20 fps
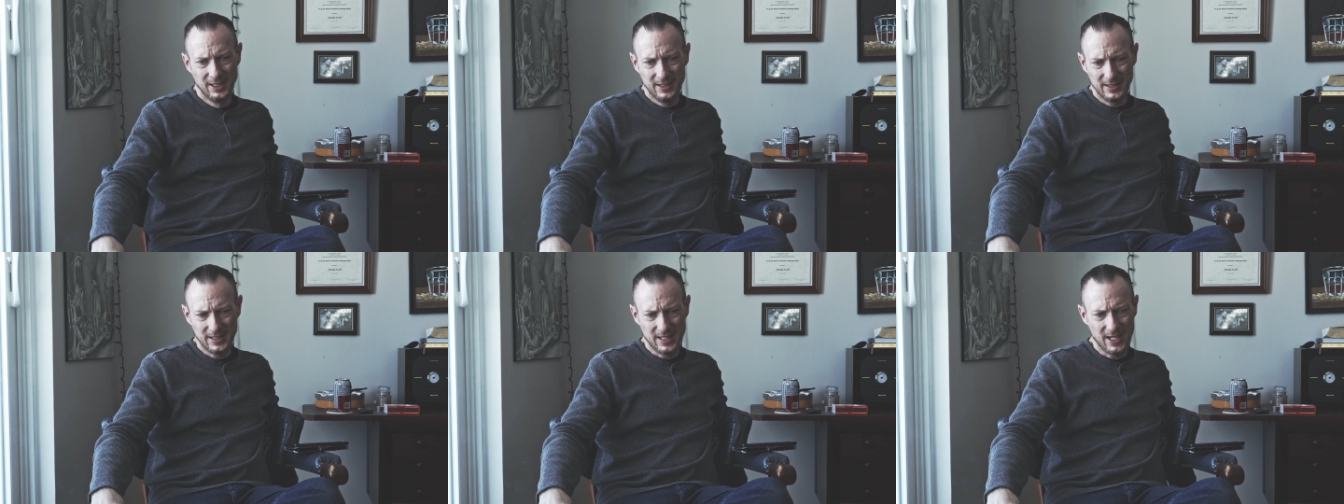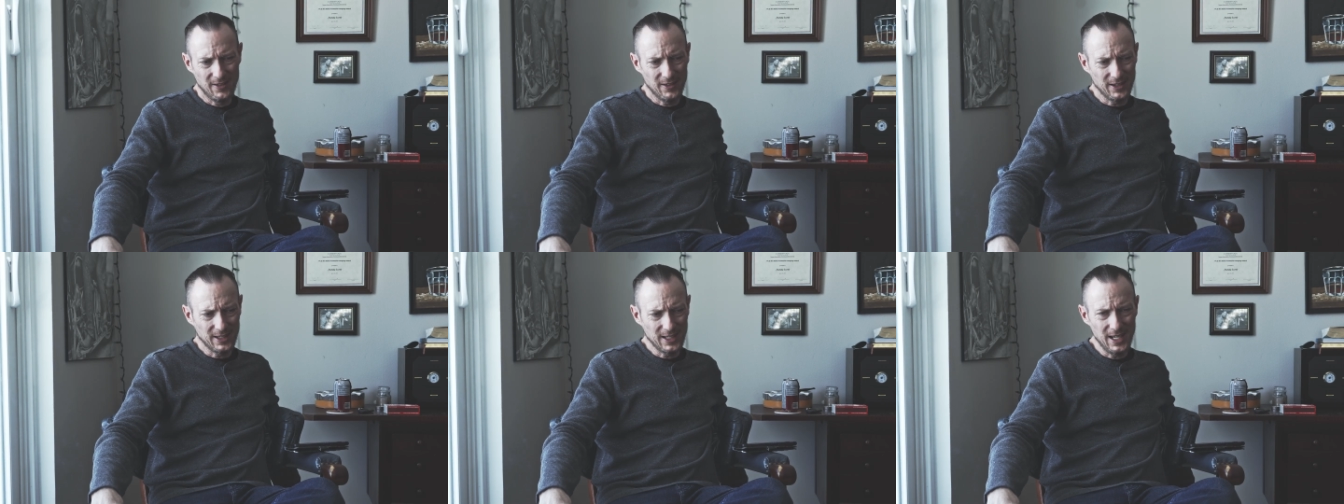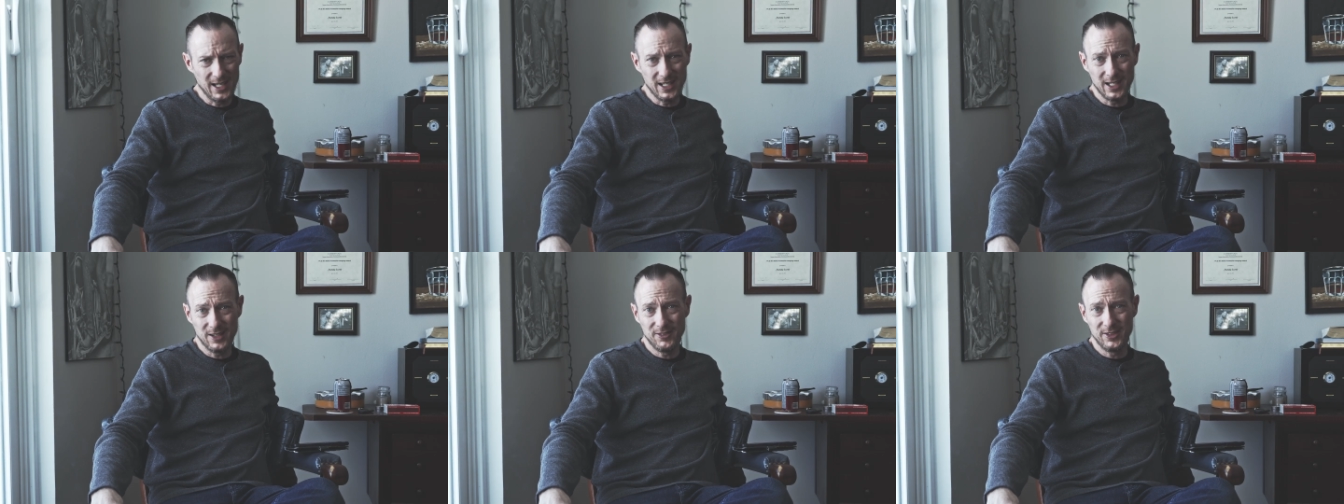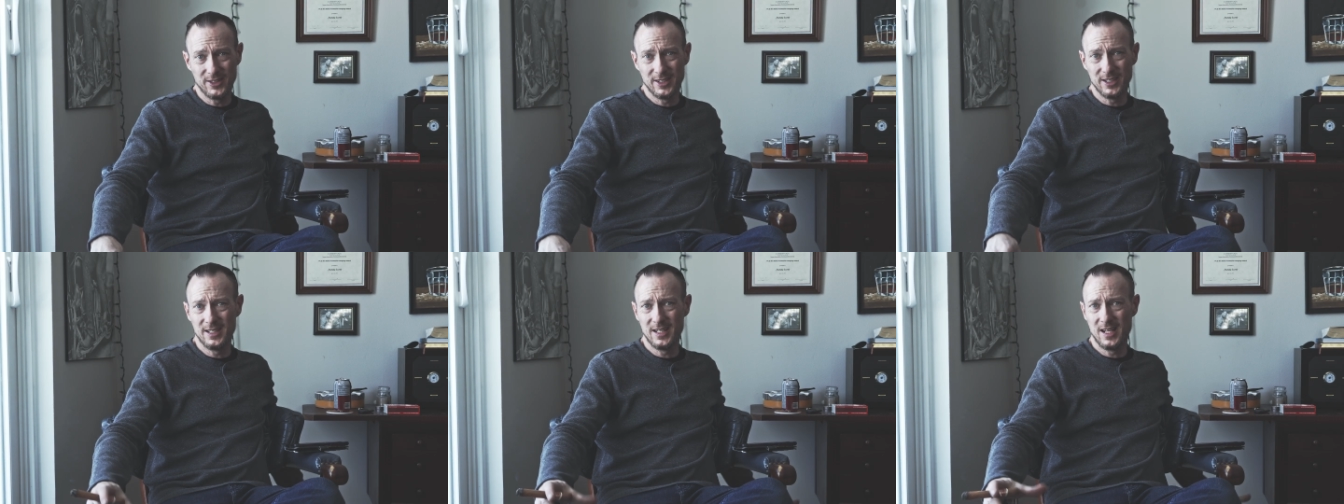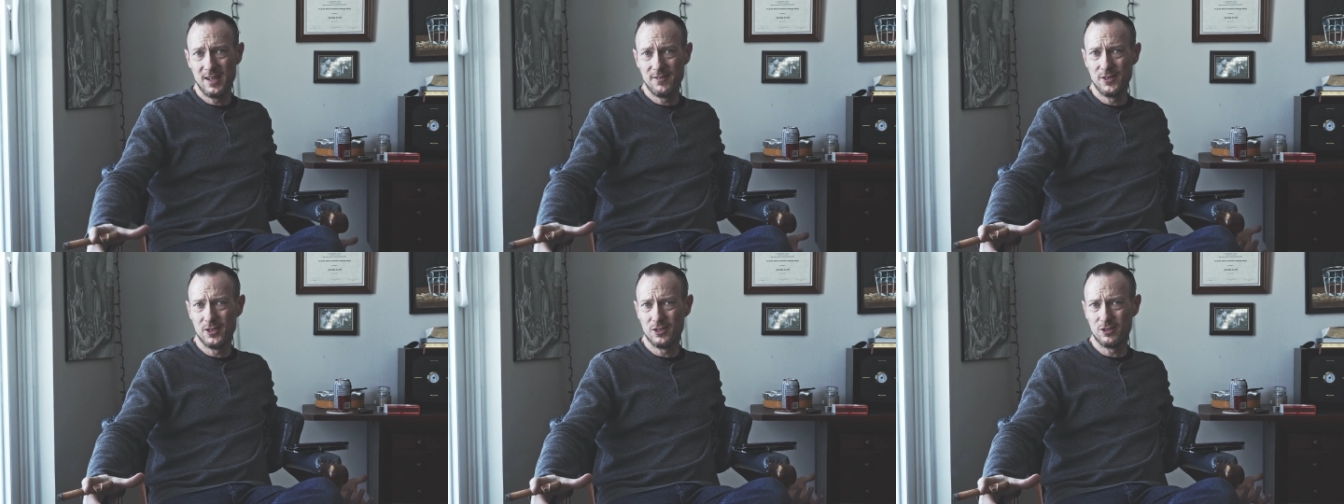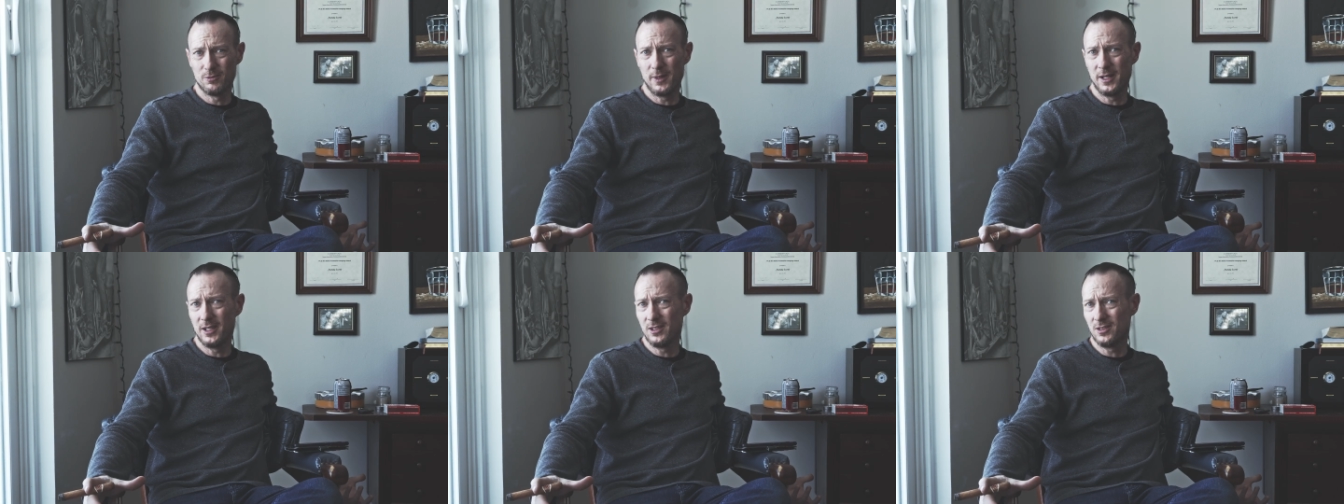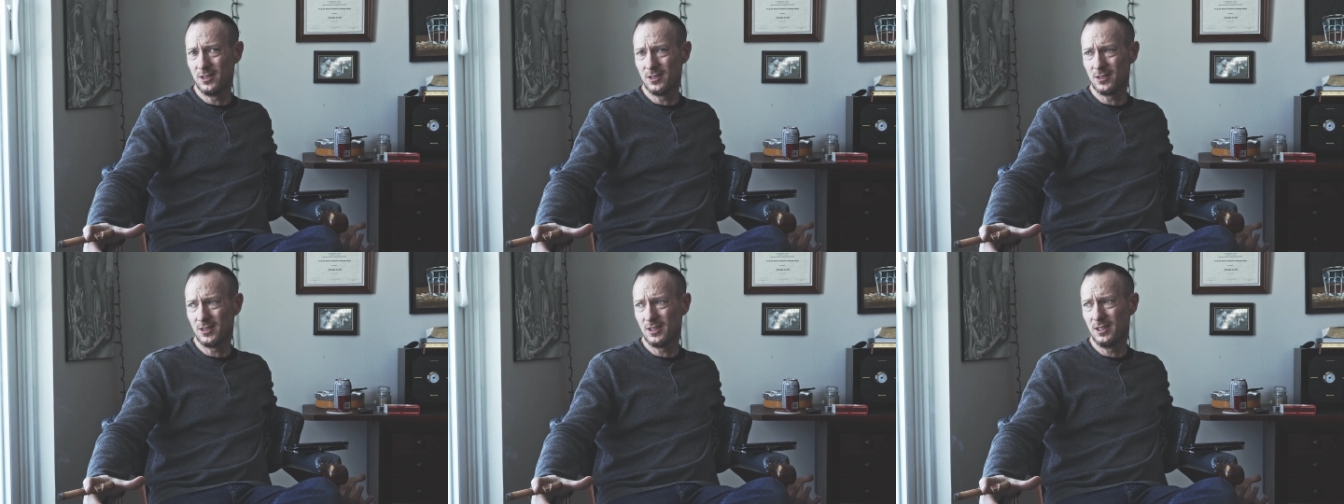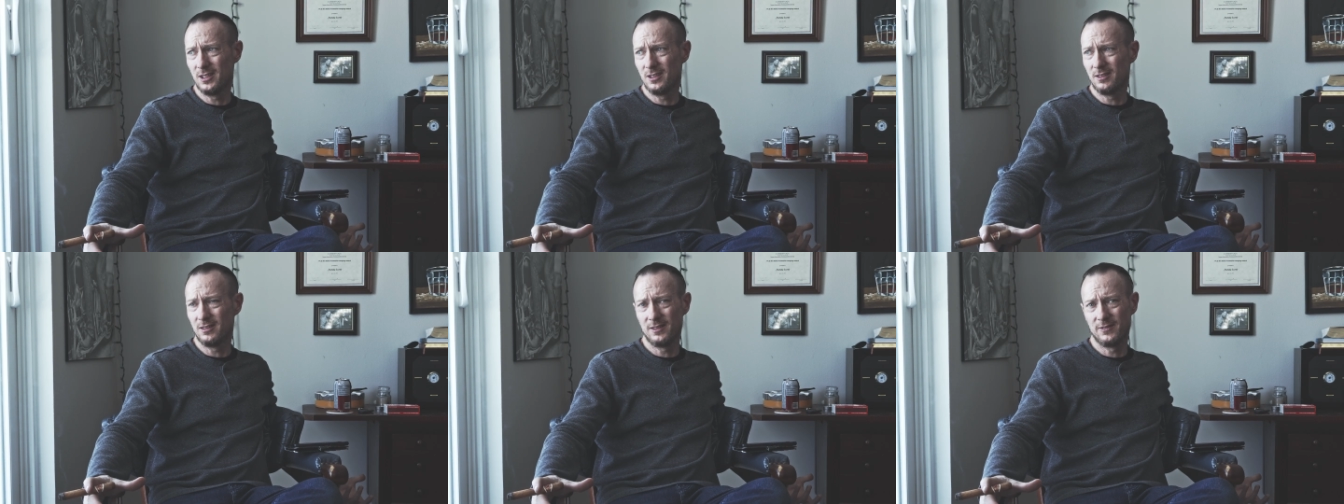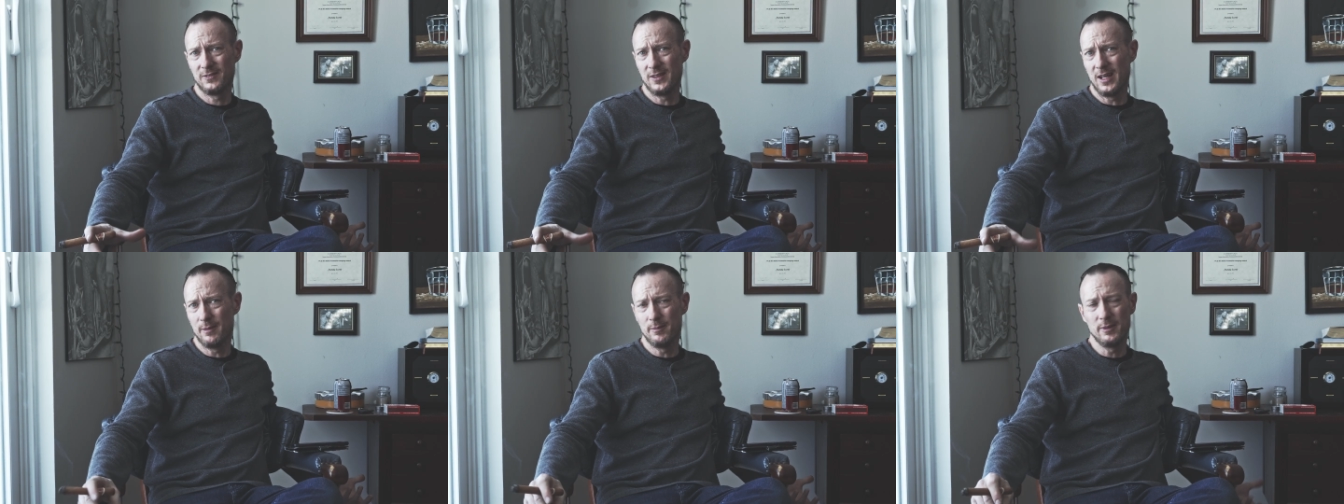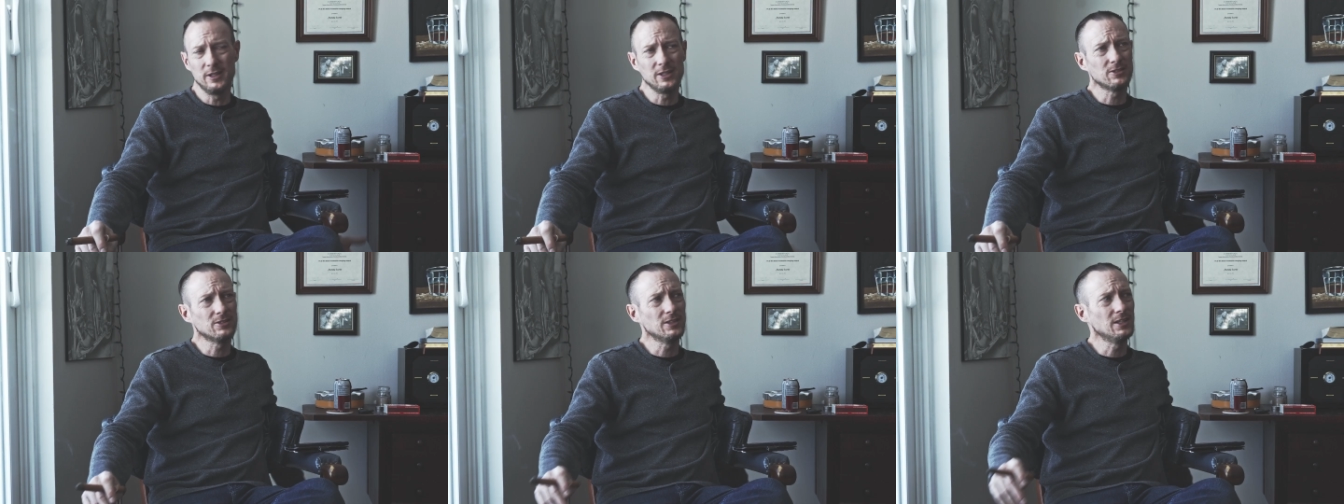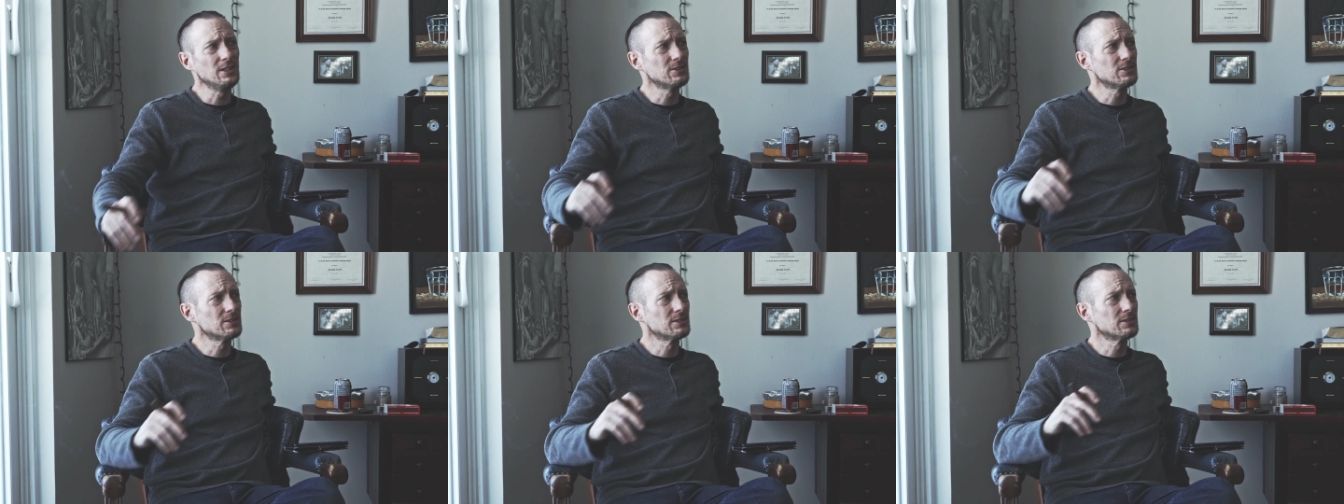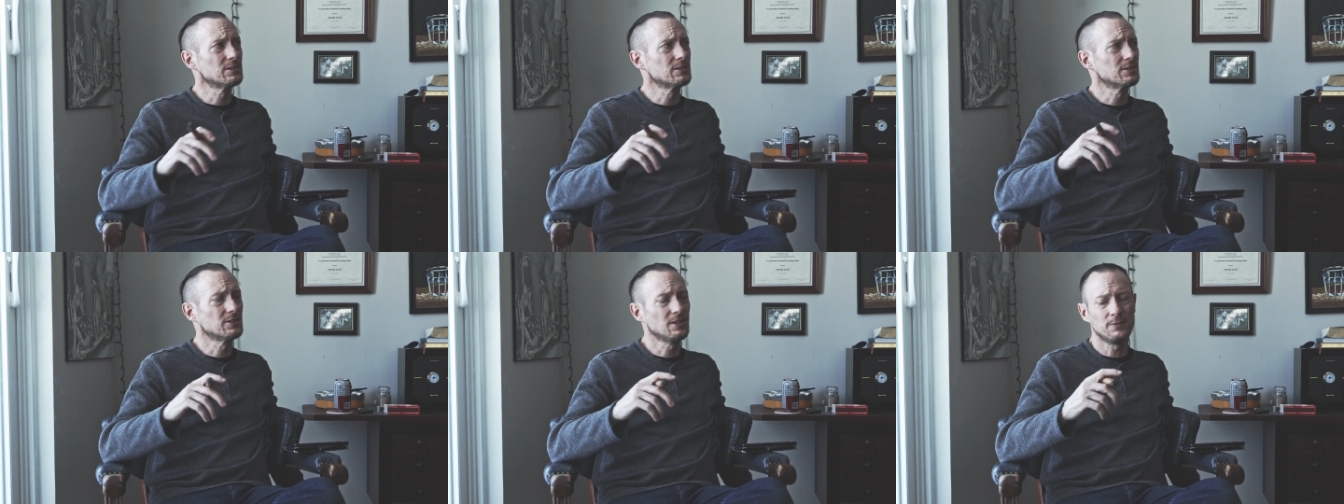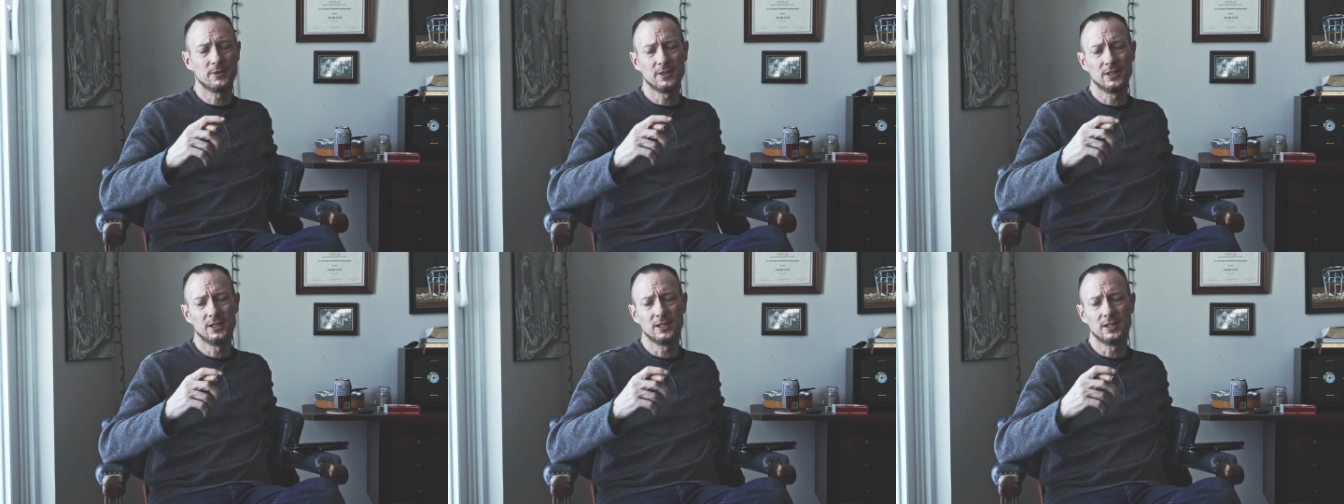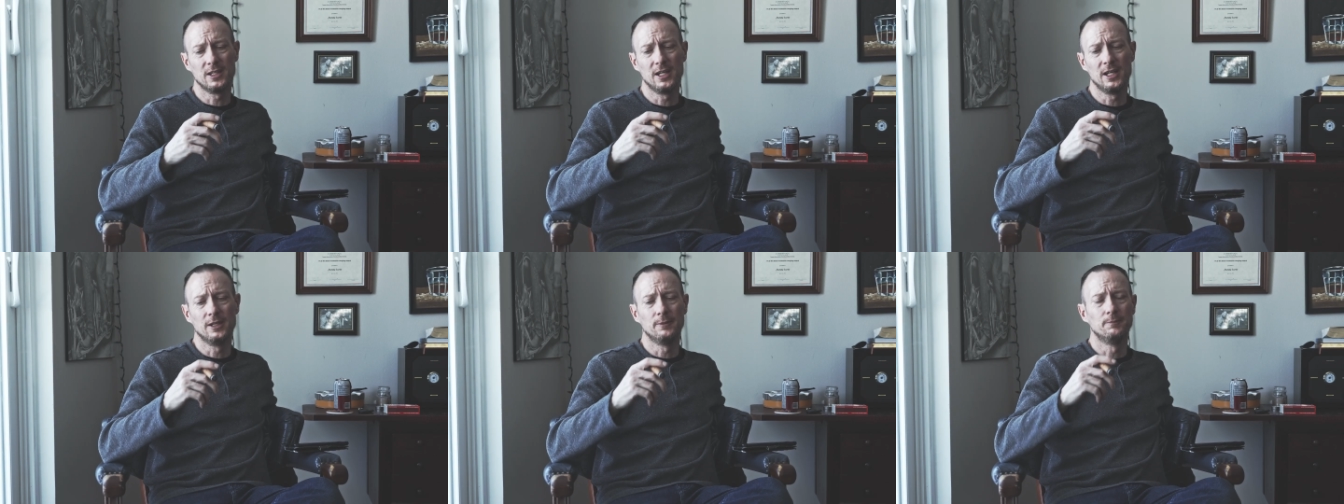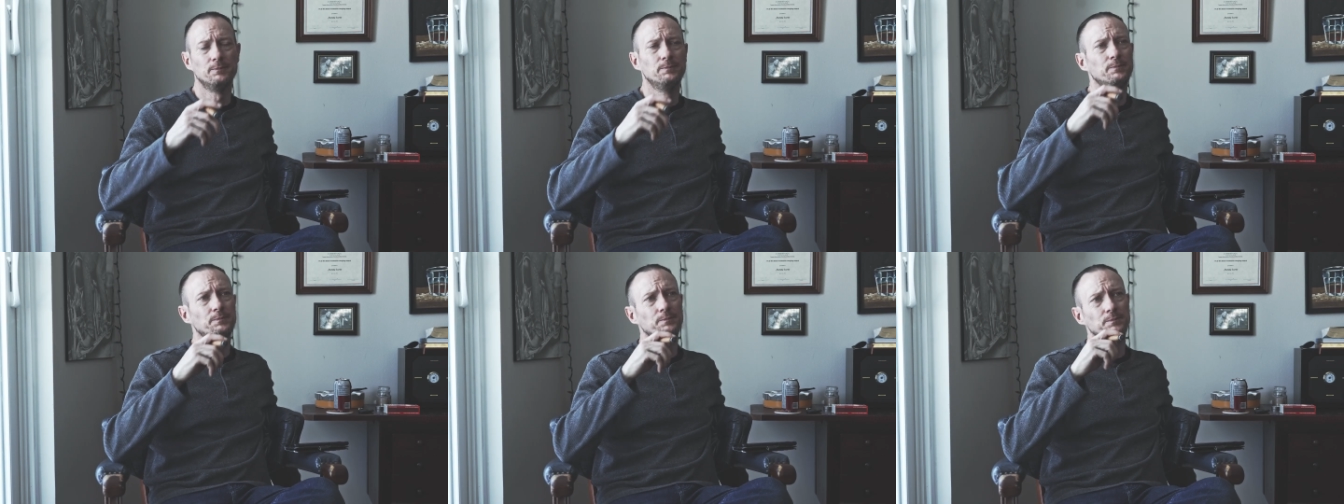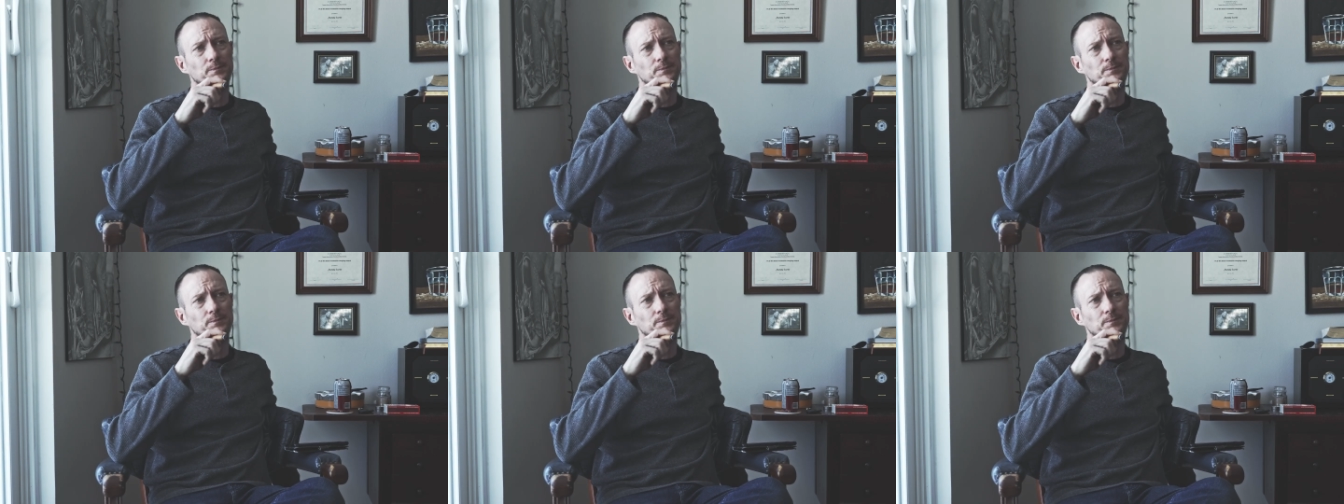carrot cake if it didn't have the spices in it, if that makes sense. Something like that.